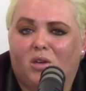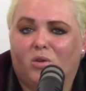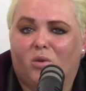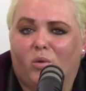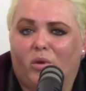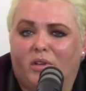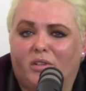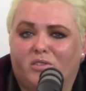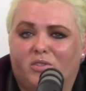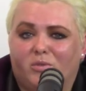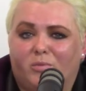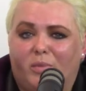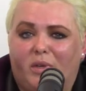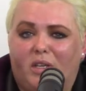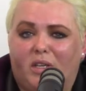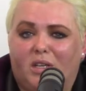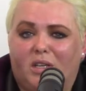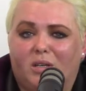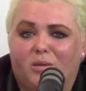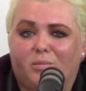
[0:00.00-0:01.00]
going to
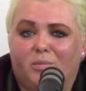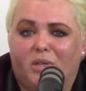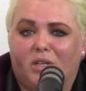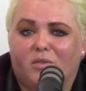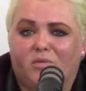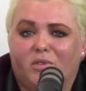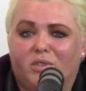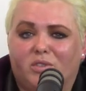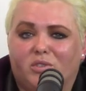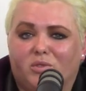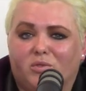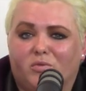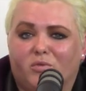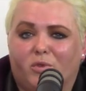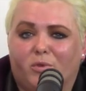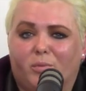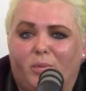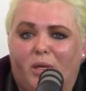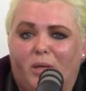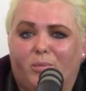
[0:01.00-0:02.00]
be uh, beneficial
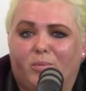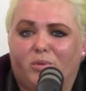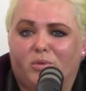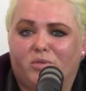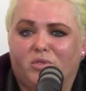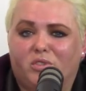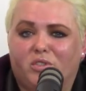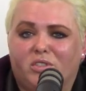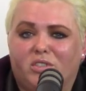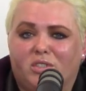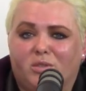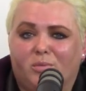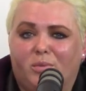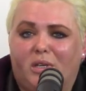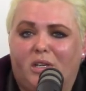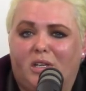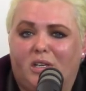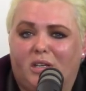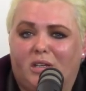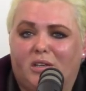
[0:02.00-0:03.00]
for people just to
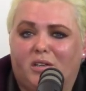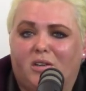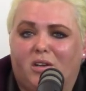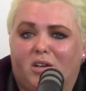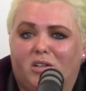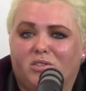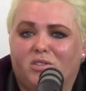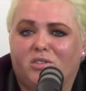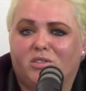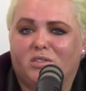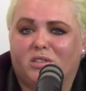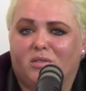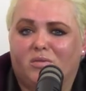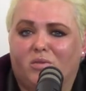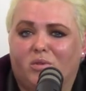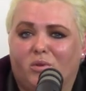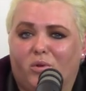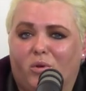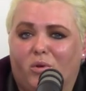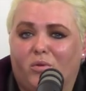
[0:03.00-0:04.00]
be uh, conscious of
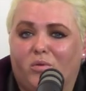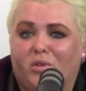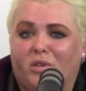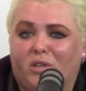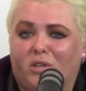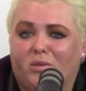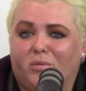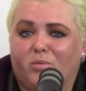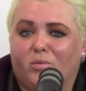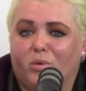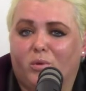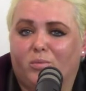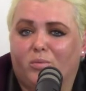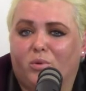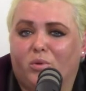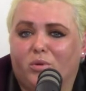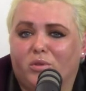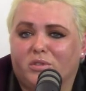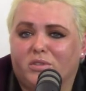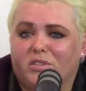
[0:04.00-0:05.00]
their own uh,
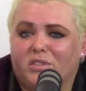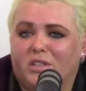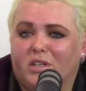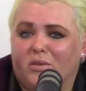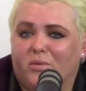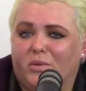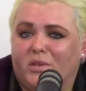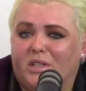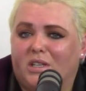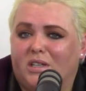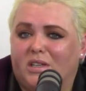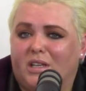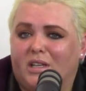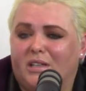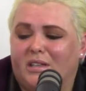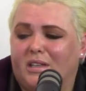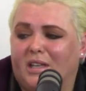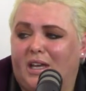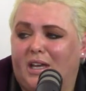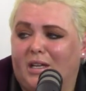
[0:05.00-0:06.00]
reports and everything
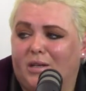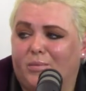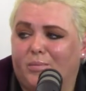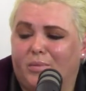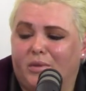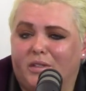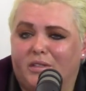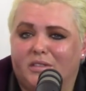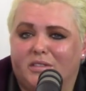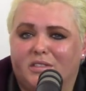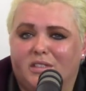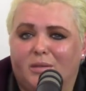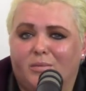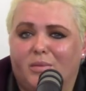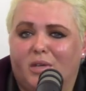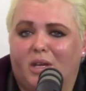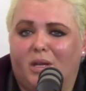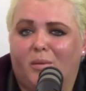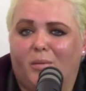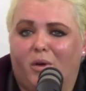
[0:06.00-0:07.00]
like that. But at the same
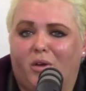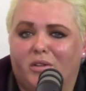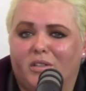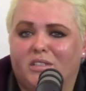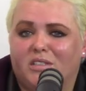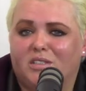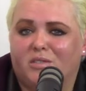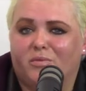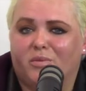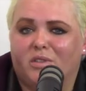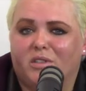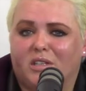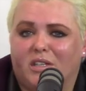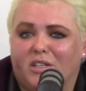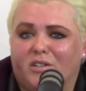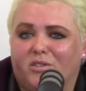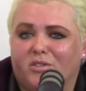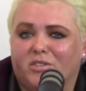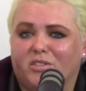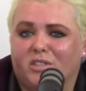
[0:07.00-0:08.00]
time, all these different
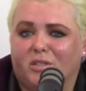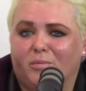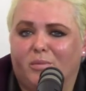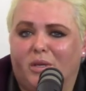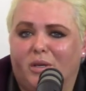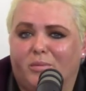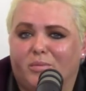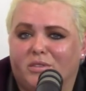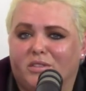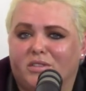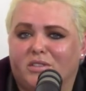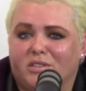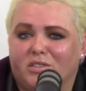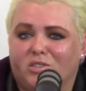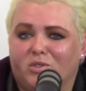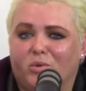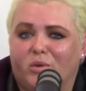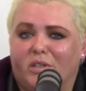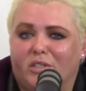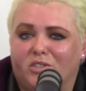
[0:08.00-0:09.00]
lenders can be able to
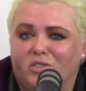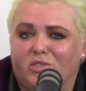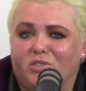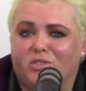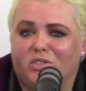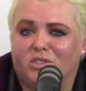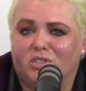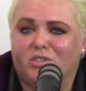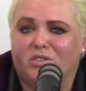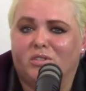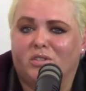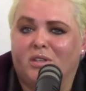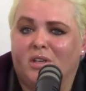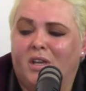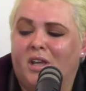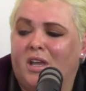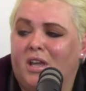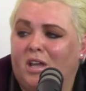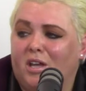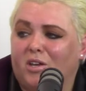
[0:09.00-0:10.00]
situate you just
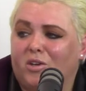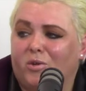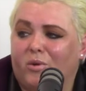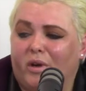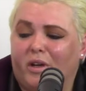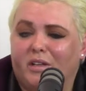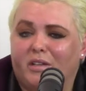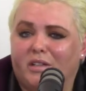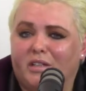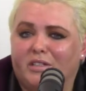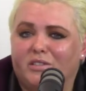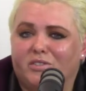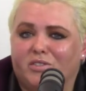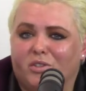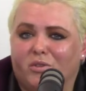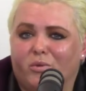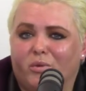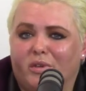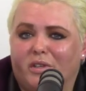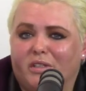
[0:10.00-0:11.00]
correctly
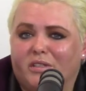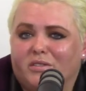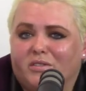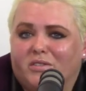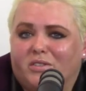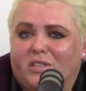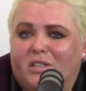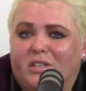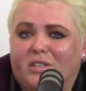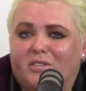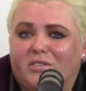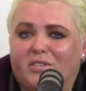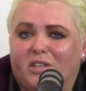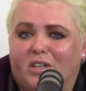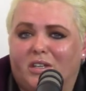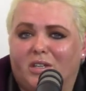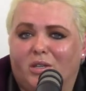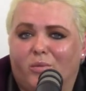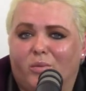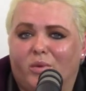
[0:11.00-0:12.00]
so we can see
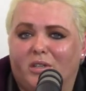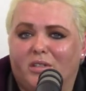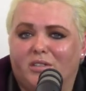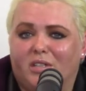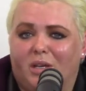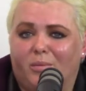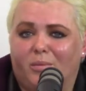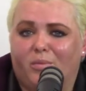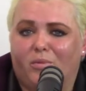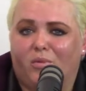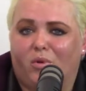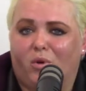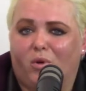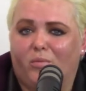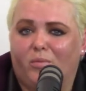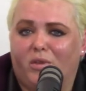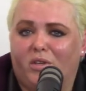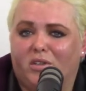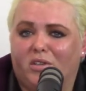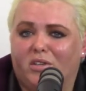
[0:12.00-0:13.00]
exactly what type of
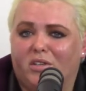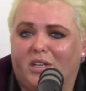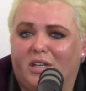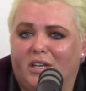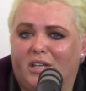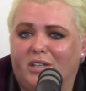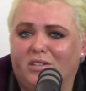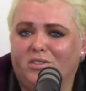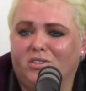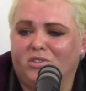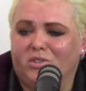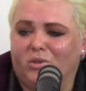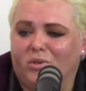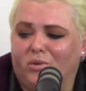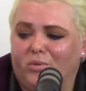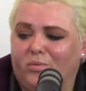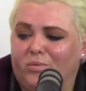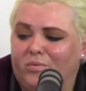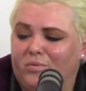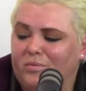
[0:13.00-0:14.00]
home you could get into.